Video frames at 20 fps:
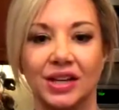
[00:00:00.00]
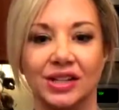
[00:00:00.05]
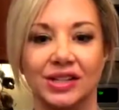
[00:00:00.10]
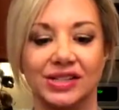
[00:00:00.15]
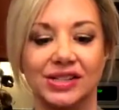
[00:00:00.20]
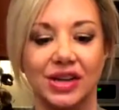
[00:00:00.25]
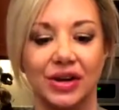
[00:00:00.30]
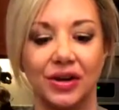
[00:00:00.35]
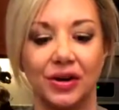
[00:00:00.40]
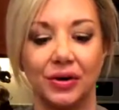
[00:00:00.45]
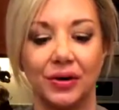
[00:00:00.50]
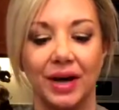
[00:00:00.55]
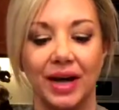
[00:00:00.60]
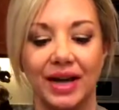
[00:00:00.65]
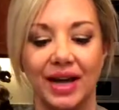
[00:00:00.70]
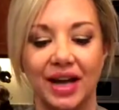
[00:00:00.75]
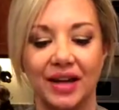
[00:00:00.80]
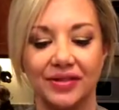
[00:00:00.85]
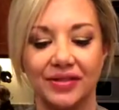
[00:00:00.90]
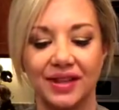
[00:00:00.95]
So I
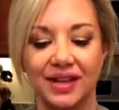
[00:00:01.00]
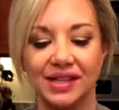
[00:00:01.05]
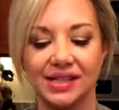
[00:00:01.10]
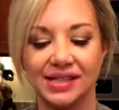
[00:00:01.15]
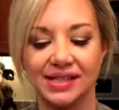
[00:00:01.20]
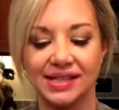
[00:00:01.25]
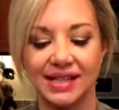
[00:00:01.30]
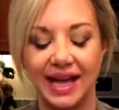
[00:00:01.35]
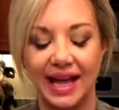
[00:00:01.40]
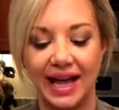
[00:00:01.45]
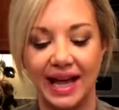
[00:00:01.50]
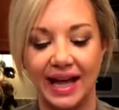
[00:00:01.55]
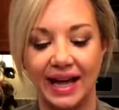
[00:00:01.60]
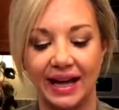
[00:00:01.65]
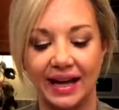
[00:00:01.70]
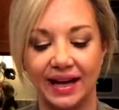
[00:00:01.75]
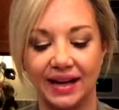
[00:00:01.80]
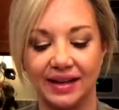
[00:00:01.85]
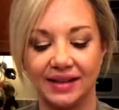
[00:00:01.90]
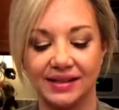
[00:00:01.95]
got this
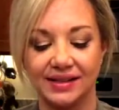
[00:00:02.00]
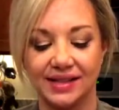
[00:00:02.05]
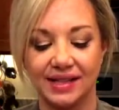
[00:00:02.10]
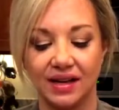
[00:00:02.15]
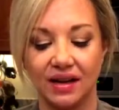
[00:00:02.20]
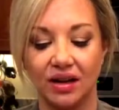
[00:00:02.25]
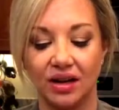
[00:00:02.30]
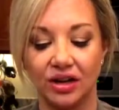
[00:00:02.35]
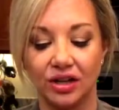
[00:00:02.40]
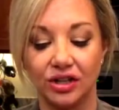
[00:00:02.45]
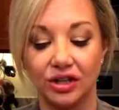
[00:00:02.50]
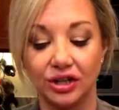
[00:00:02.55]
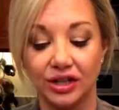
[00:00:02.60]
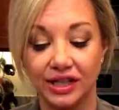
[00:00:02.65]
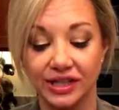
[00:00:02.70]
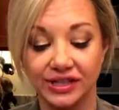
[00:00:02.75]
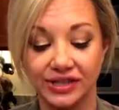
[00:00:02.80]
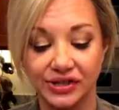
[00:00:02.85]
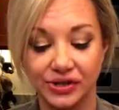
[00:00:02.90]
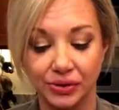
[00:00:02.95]
at a
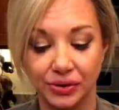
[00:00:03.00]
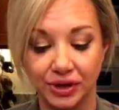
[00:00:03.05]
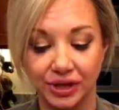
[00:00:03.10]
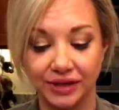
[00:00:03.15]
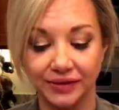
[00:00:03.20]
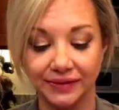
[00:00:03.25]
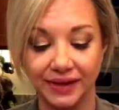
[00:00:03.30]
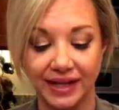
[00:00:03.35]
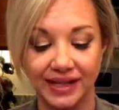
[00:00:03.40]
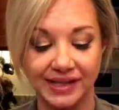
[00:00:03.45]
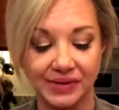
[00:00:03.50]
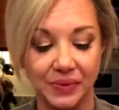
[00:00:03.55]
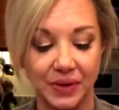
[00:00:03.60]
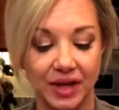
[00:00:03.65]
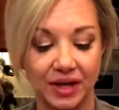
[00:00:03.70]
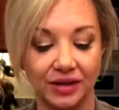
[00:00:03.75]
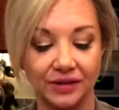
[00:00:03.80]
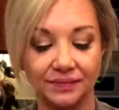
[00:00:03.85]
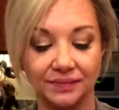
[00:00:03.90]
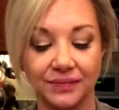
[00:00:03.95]
cooking store as
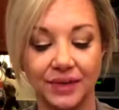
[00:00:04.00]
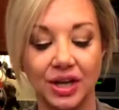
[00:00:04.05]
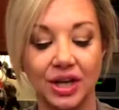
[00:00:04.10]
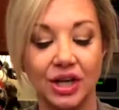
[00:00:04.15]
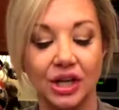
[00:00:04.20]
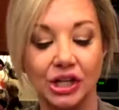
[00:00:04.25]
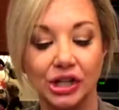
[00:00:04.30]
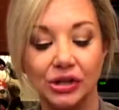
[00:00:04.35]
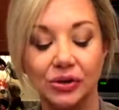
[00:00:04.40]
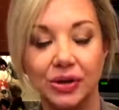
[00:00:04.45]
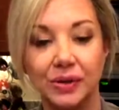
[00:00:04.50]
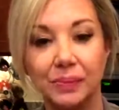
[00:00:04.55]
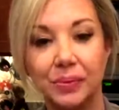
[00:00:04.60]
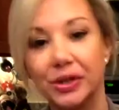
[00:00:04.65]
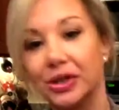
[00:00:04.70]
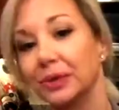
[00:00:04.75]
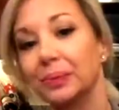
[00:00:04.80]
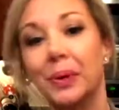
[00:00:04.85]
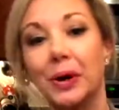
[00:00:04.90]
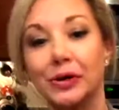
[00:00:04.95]
well. You can
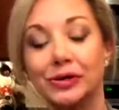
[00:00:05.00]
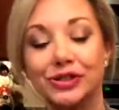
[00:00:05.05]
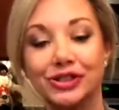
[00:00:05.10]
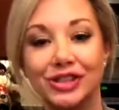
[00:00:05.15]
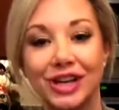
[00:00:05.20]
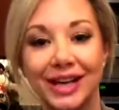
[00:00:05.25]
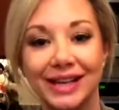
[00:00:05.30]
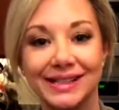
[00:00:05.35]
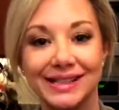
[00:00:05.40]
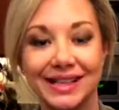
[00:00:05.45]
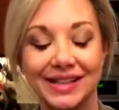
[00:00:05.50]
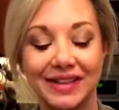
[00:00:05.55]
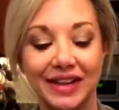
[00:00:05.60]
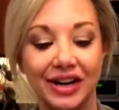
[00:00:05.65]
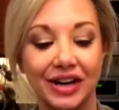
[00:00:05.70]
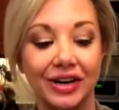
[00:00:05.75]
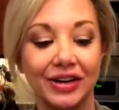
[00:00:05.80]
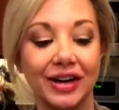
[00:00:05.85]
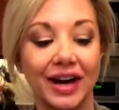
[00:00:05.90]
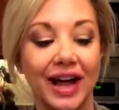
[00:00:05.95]
put your poached eggs in
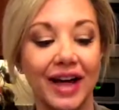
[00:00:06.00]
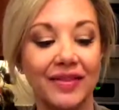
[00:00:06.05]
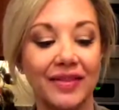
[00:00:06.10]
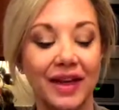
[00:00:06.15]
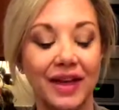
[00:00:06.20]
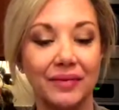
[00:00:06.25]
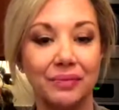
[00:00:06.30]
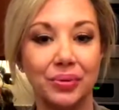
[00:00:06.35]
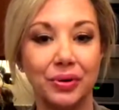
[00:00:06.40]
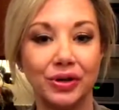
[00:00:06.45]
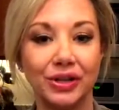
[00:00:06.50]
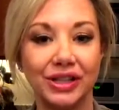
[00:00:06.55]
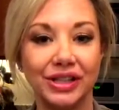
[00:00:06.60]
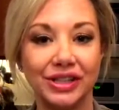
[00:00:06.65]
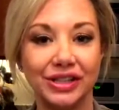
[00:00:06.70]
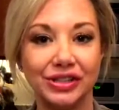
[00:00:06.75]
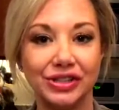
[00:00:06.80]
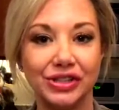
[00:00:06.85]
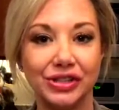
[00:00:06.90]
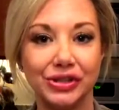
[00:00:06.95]
there and then put it
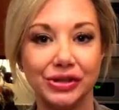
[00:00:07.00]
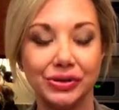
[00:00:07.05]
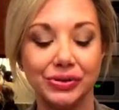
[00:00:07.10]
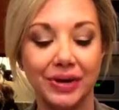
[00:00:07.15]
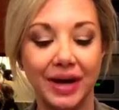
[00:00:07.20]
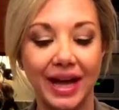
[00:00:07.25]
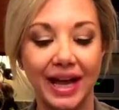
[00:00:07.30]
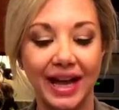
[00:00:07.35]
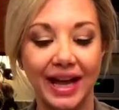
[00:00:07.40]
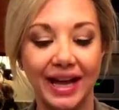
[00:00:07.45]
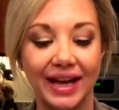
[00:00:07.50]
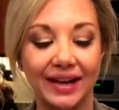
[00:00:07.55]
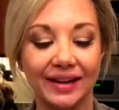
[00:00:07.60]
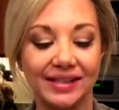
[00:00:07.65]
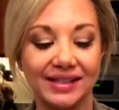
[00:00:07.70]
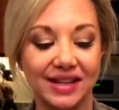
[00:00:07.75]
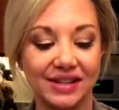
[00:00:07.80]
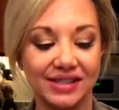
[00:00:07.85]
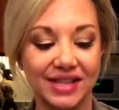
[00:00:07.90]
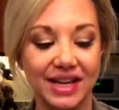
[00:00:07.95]
into a
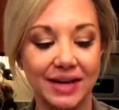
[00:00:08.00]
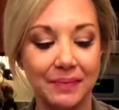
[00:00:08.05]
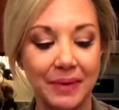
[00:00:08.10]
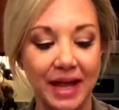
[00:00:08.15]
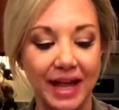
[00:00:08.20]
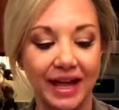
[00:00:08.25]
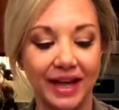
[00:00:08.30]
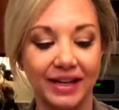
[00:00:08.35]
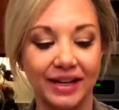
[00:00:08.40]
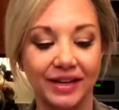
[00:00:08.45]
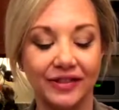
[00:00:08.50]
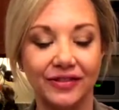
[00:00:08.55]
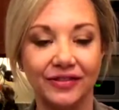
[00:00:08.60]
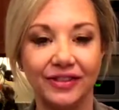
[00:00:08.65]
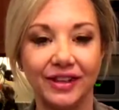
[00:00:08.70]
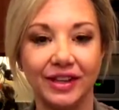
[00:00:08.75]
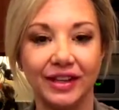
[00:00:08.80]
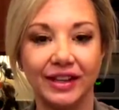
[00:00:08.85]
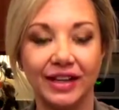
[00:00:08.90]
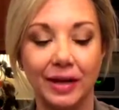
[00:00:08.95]
saute pan and
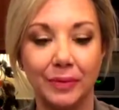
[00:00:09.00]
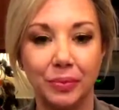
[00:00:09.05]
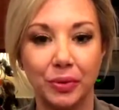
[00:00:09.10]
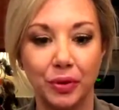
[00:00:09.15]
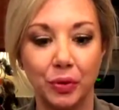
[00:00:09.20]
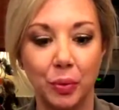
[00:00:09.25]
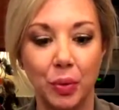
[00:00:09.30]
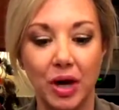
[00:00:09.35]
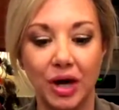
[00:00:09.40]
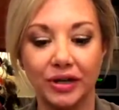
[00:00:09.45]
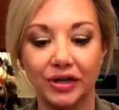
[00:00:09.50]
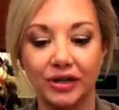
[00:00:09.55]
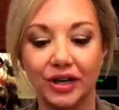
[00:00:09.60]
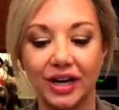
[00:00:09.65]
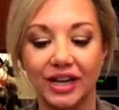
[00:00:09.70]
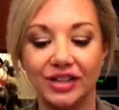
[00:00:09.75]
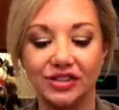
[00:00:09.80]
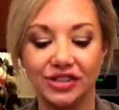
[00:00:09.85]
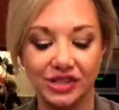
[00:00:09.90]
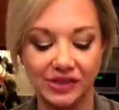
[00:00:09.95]
fill it up with water
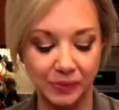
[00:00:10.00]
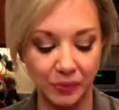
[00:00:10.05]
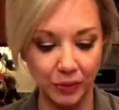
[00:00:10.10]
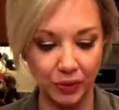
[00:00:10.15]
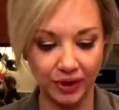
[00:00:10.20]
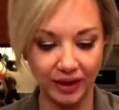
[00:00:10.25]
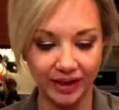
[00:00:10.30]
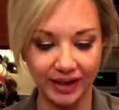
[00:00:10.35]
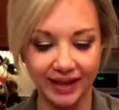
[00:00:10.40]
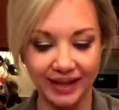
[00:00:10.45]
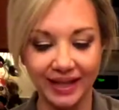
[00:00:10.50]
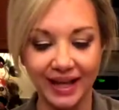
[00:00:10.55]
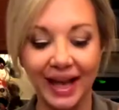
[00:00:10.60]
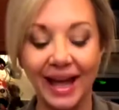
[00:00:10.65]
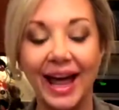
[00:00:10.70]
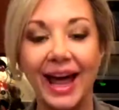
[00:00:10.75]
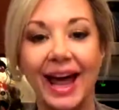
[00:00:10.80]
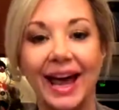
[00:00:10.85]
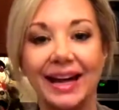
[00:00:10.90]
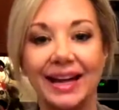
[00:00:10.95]
and just boil it,
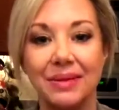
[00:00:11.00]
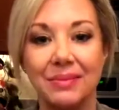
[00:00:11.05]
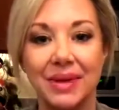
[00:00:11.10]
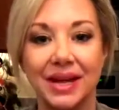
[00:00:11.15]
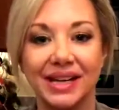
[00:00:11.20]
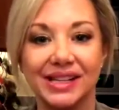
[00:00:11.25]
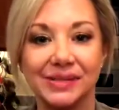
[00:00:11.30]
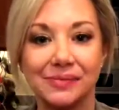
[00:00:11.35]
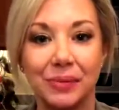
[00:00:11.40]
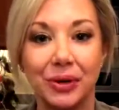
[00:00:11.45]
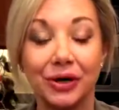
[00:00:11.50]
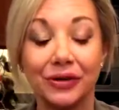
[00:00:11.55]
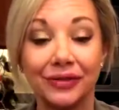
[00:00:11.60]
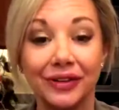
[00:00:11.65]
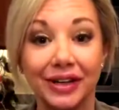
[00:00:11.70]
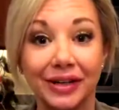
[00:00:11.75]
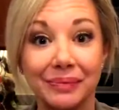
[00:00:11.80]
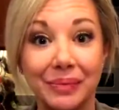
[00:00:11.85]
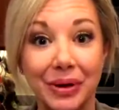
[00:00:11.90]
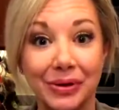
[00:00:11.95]
and it makes
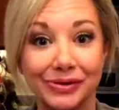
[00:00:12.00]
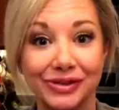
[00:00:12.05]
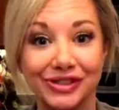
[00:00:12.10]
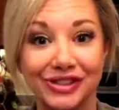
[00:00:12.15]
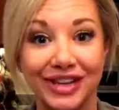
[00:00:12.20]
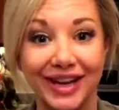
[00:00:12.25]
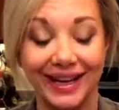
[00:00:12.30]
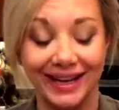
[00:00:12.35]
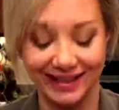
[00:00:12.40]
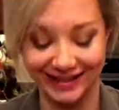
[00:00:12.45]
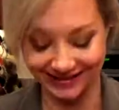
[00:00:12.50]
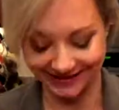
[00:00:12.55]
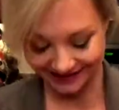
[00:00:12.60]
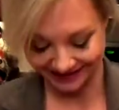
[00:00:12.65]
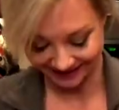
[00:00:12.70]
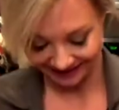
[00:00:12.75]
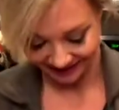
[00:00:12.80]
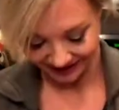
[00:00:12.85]
perfect poached eggs.